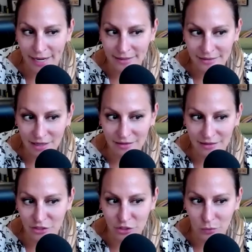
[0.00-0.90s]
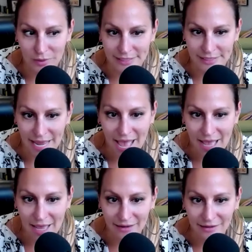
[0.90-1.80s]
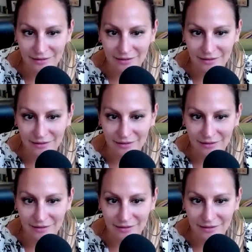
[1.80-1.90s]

It has nothing to do with the dad.